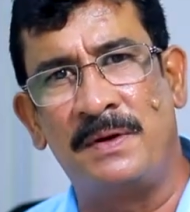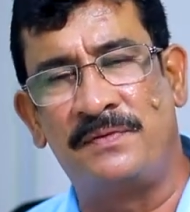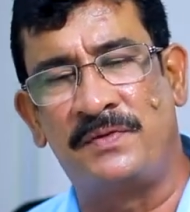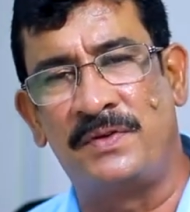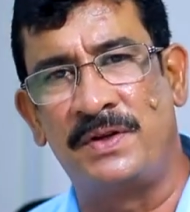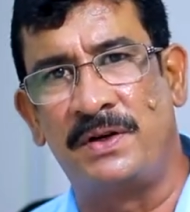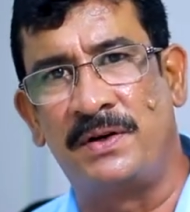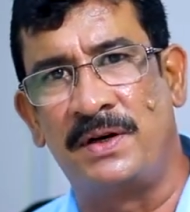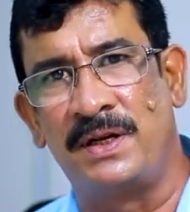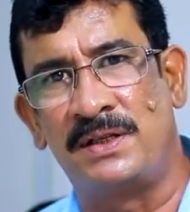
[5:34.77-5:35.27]

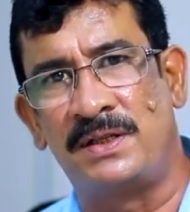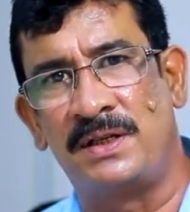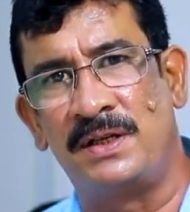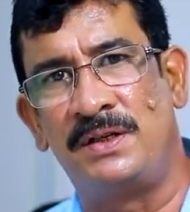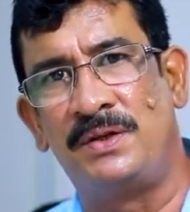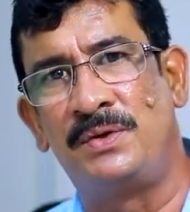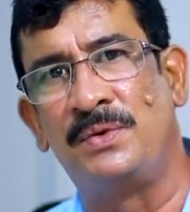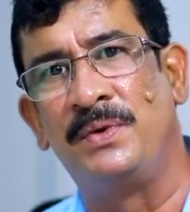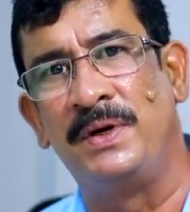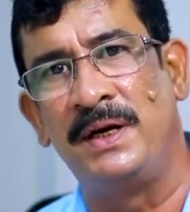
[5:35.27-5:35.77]
after your
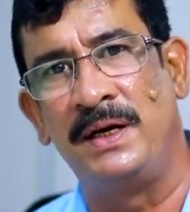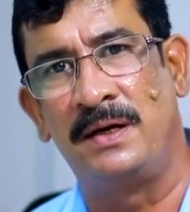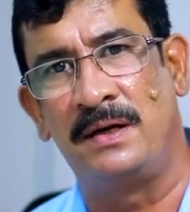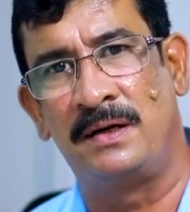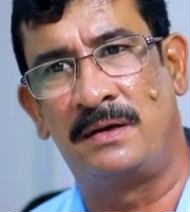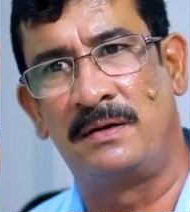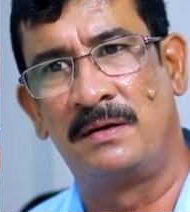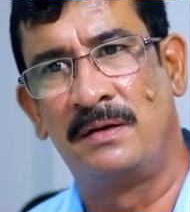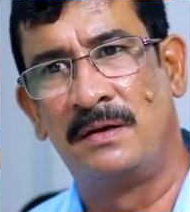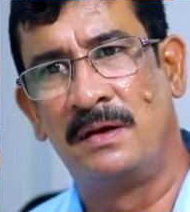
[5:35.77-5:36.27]
essay to read
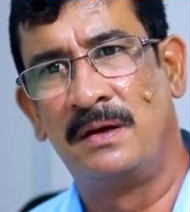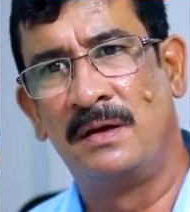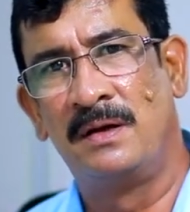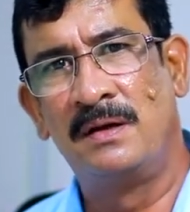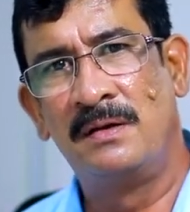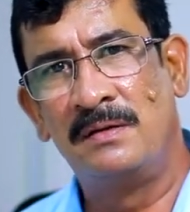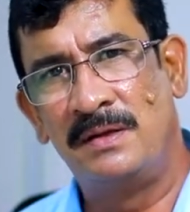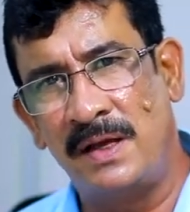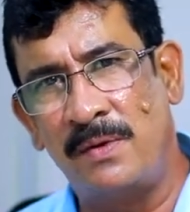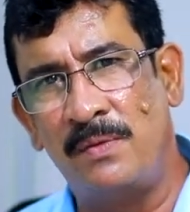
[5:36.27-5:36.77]
it.